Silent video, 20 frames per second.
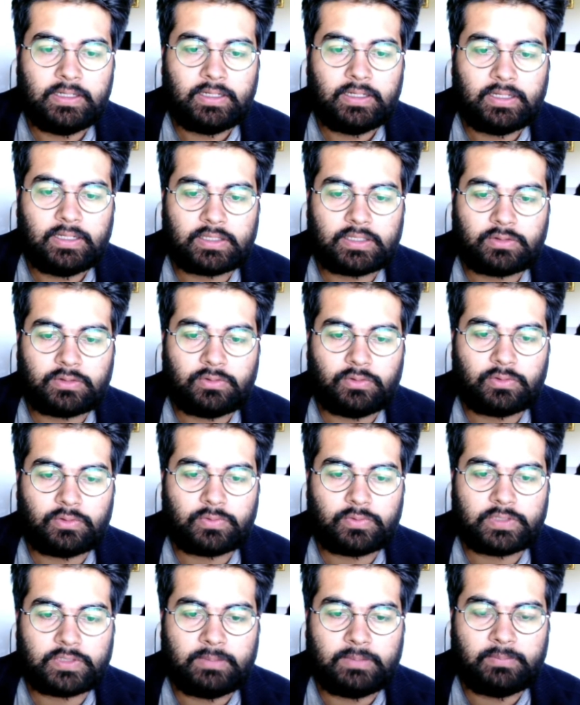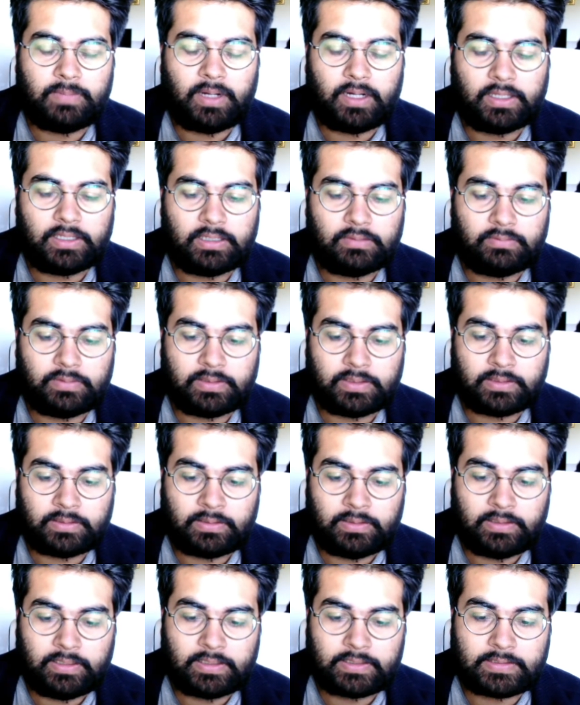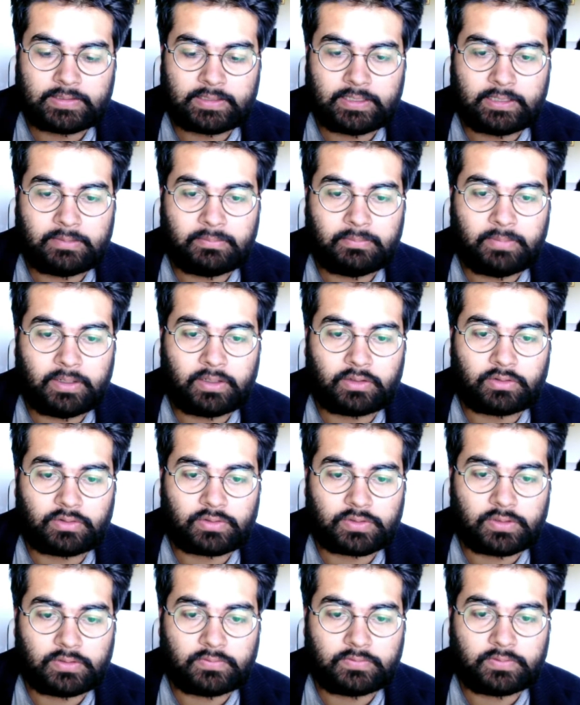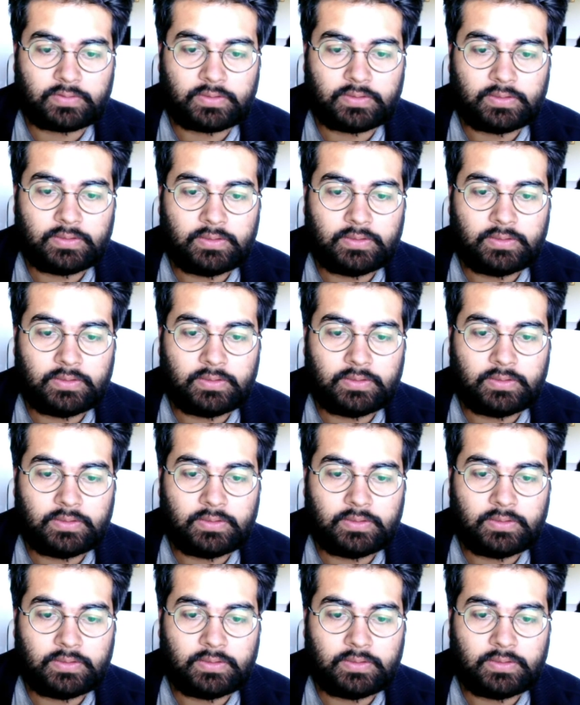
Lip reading: Let's go to some other one. Let's say Microsoft.